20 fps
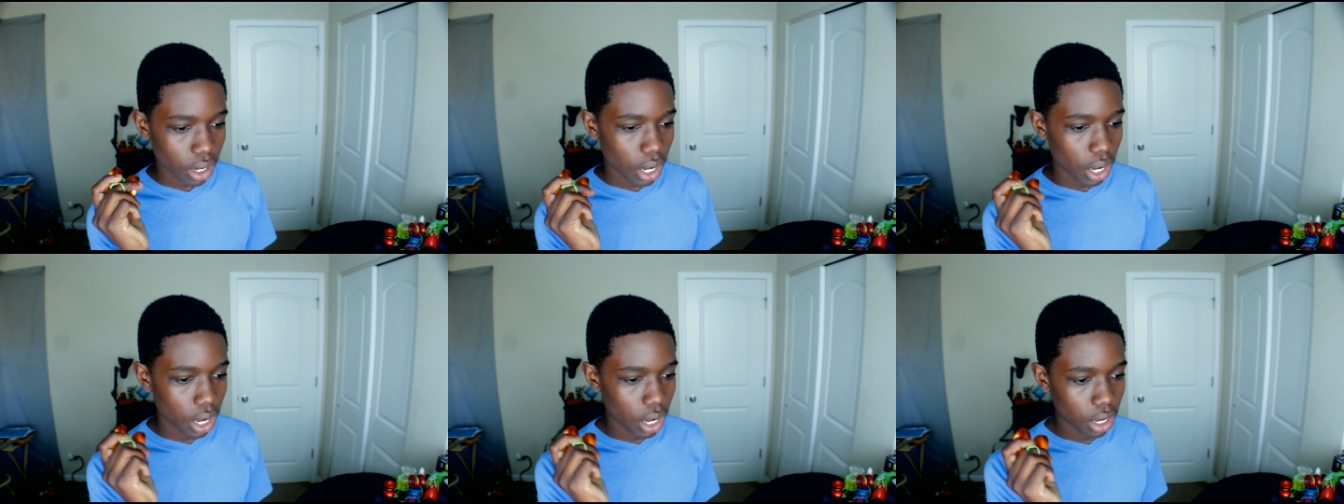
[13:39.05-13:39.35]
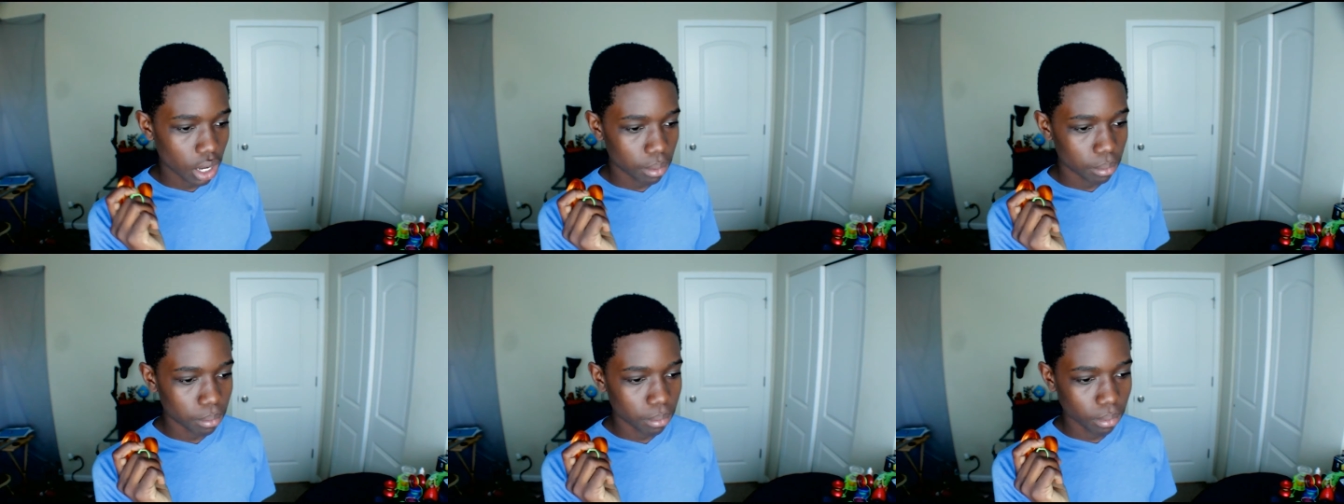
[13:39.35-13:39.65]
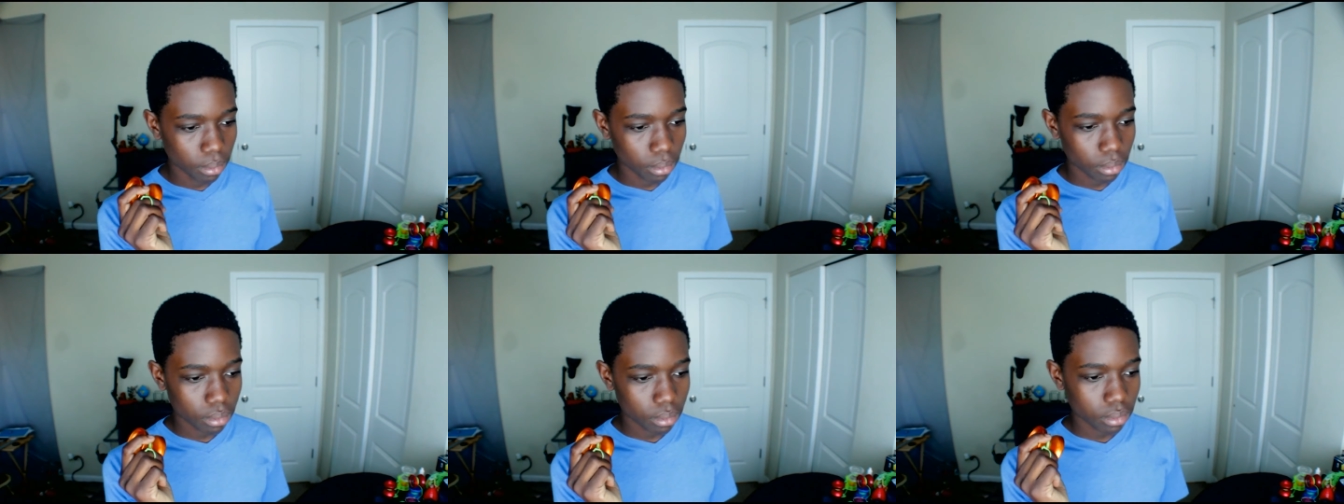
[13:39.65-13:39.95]

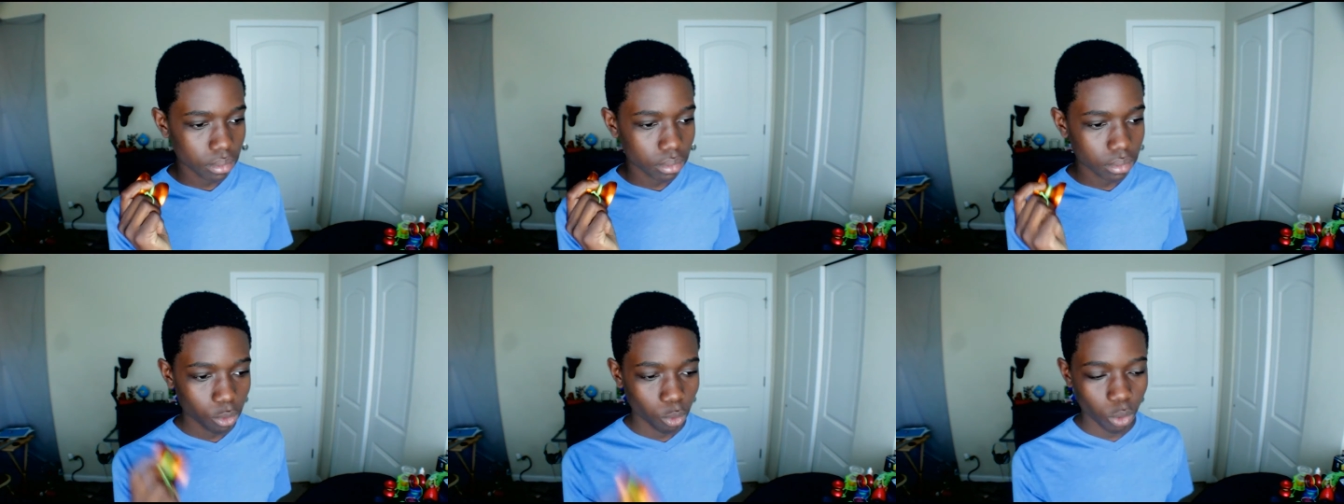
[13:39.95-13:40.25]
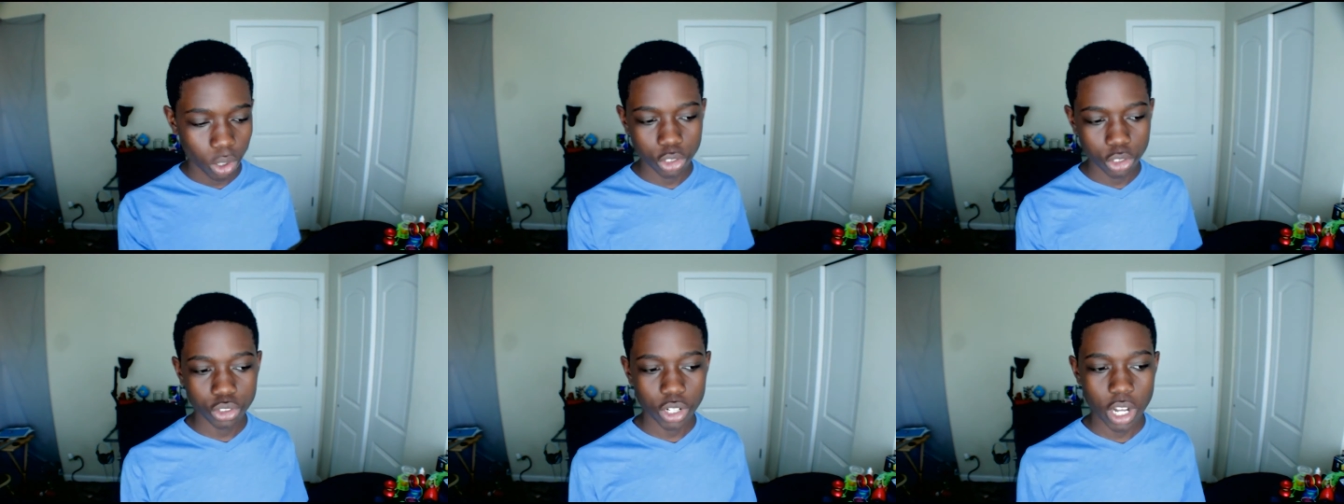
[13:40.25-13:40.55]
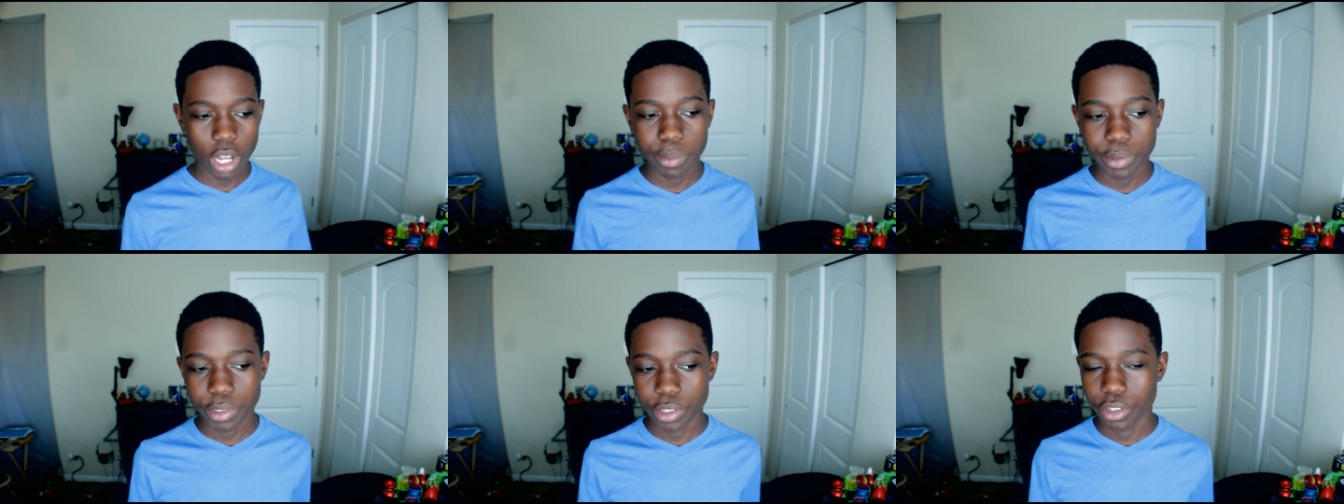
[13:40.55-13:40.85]
one
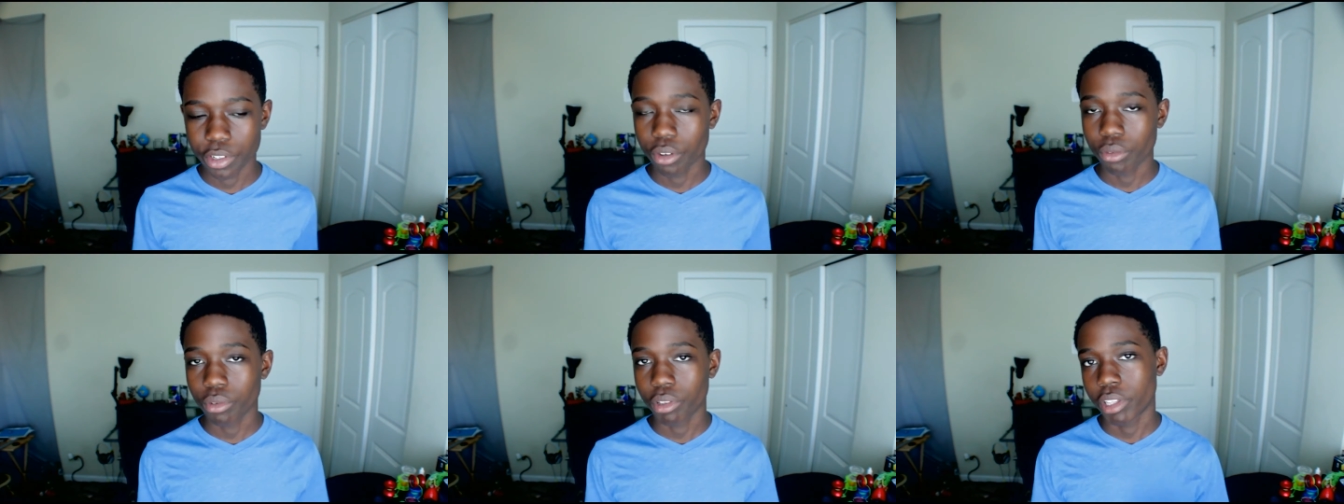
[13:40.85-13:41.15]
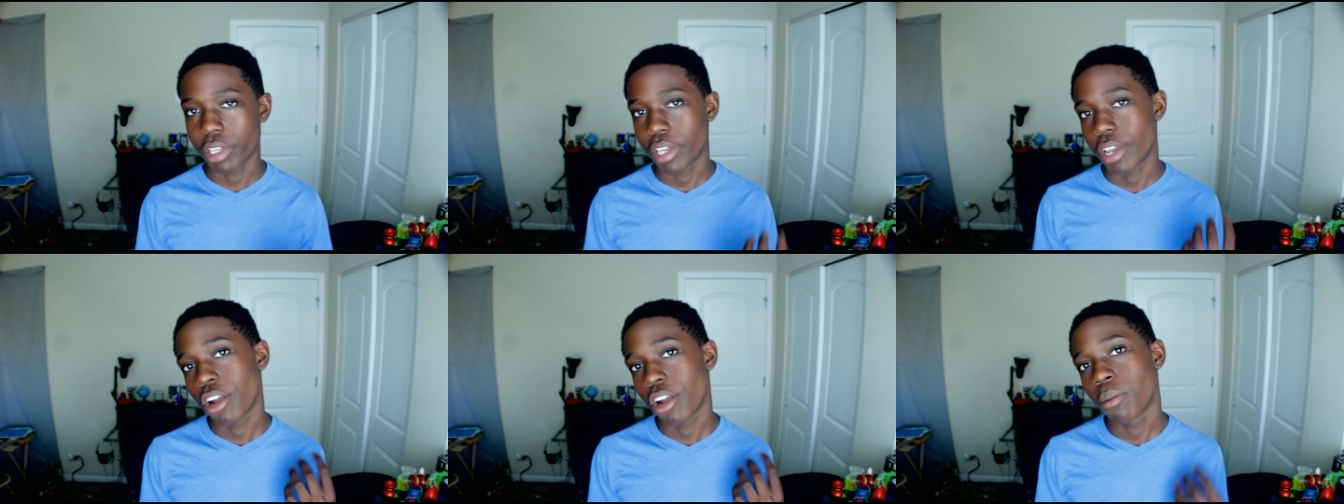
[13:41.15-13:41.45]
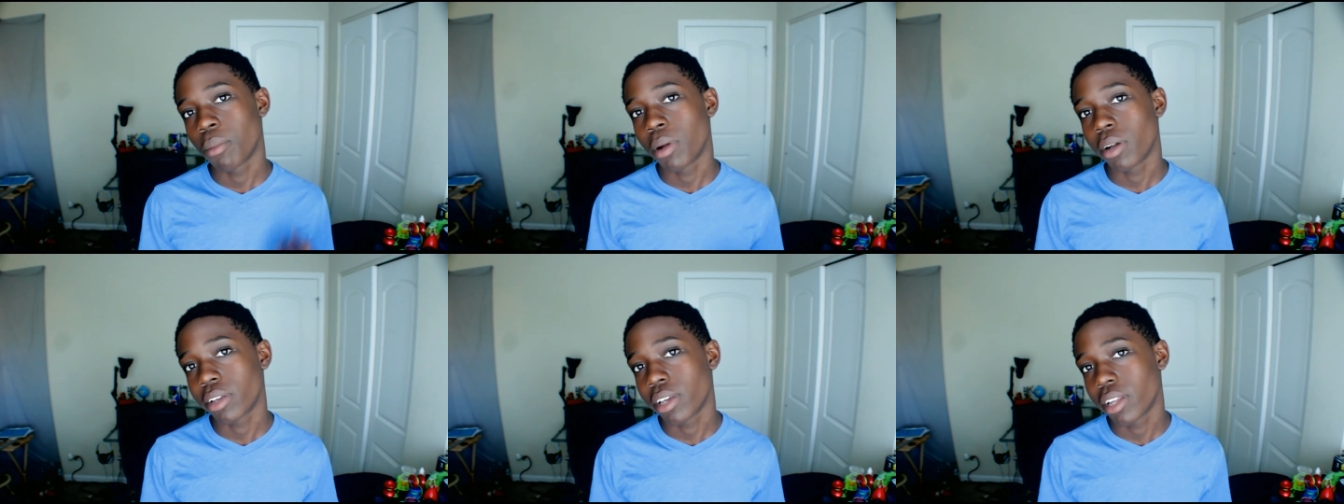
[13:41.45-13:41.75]
drops and you don't really
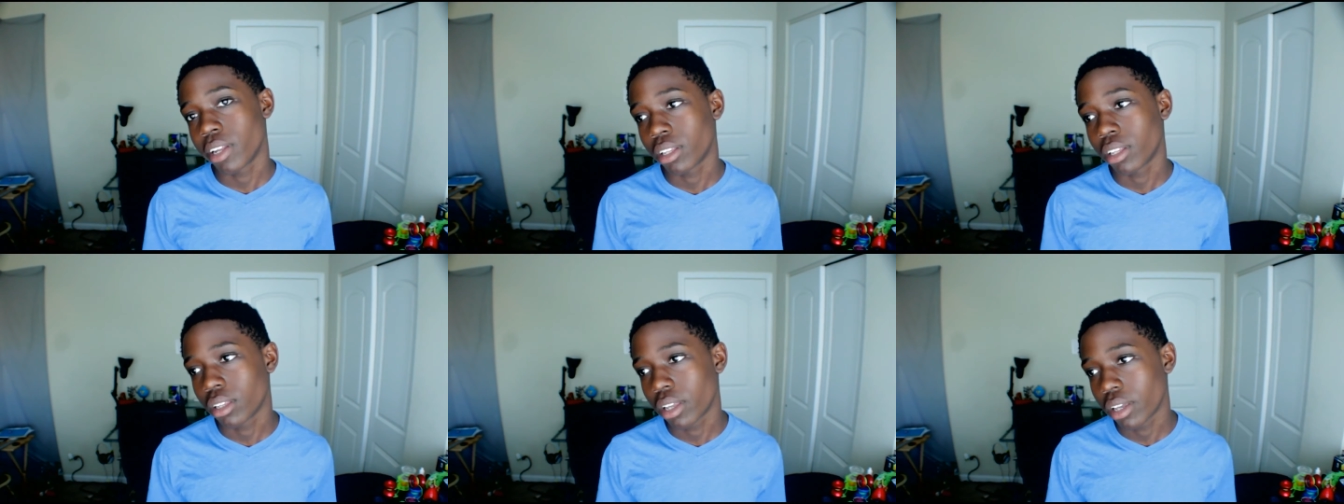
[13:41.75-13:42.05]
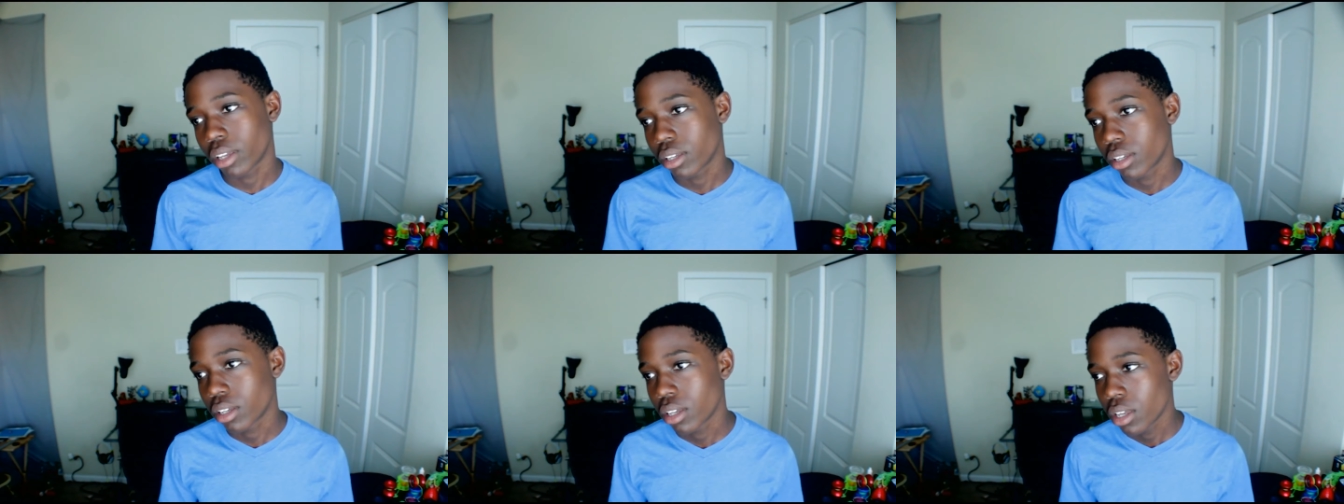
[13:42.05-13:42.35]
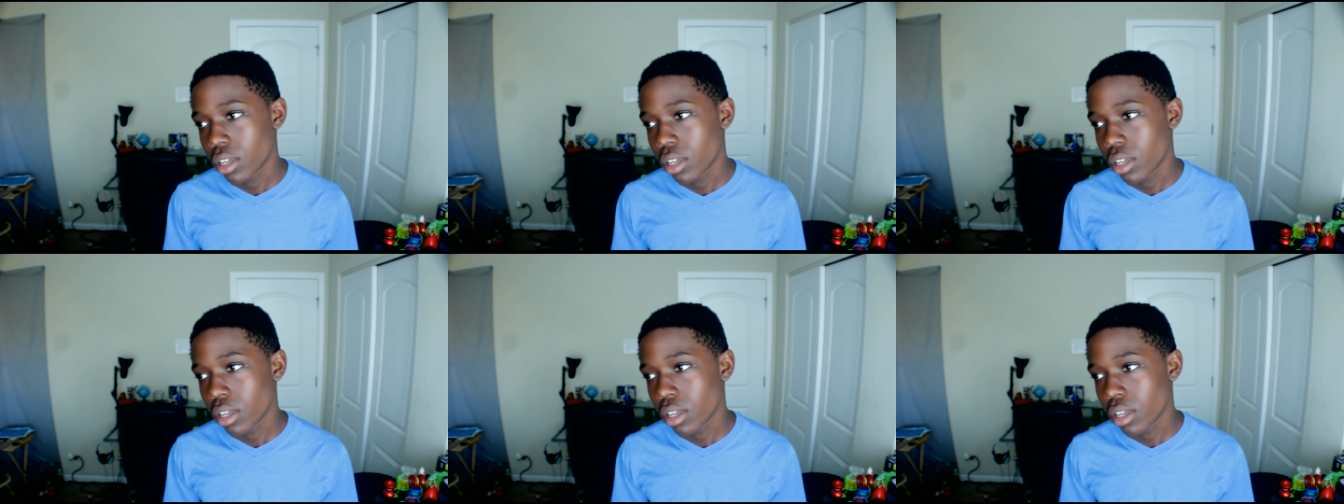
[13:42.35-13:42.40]
care about getting like